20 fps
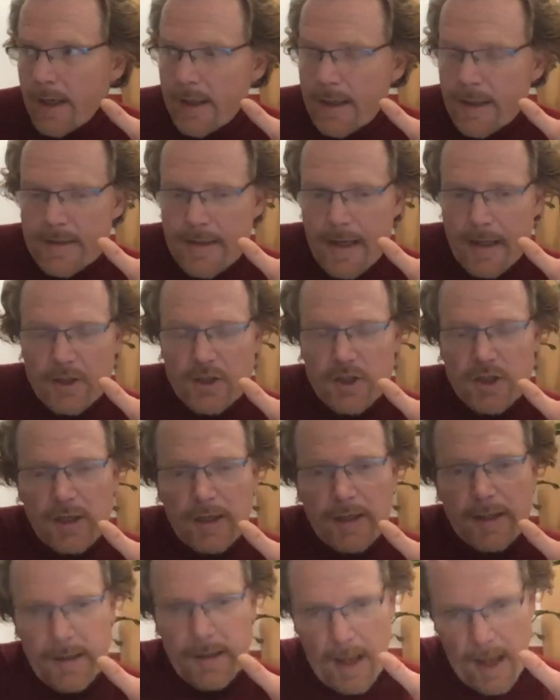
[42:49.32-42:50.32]
is
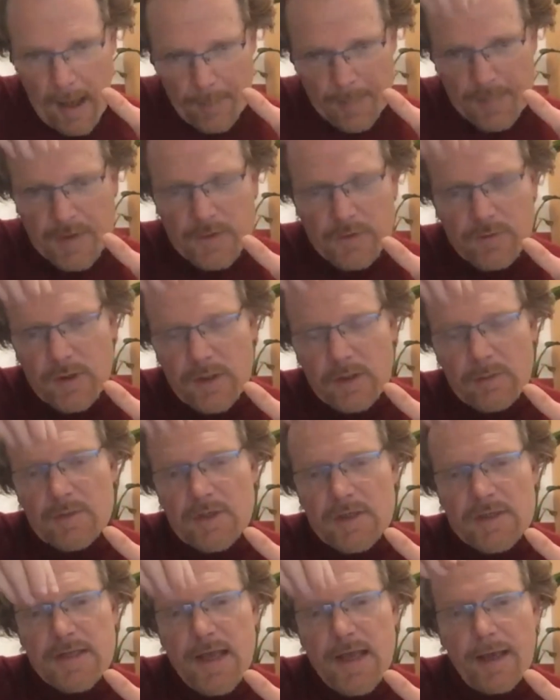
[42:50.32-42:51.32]
actually an upstream
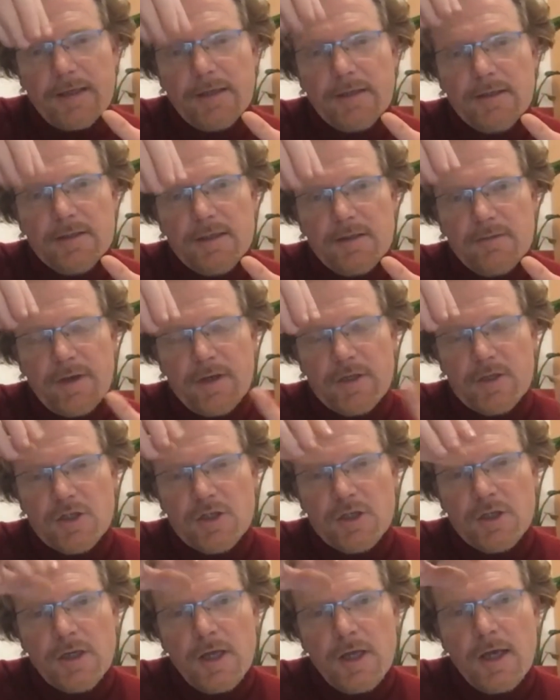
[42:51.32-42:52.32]
design
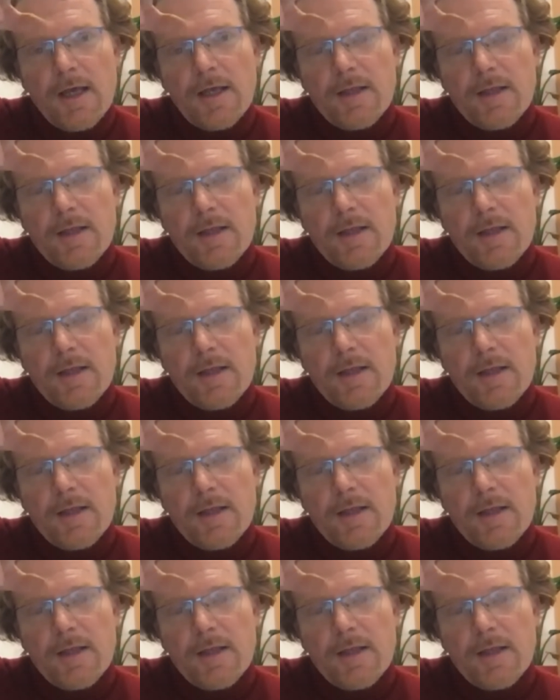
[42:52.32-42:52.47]
intervention